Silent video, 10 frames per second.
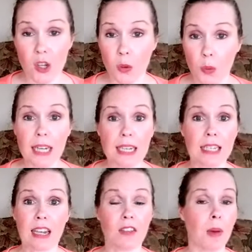So we need
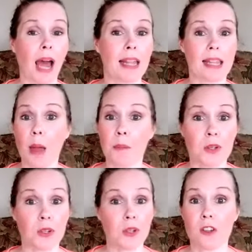to give the body the
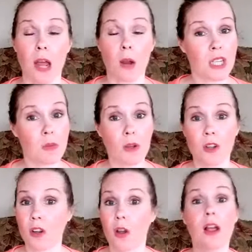opportunity to do that. And once we
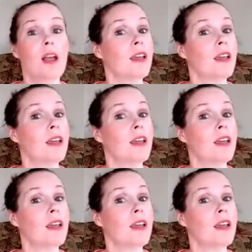do,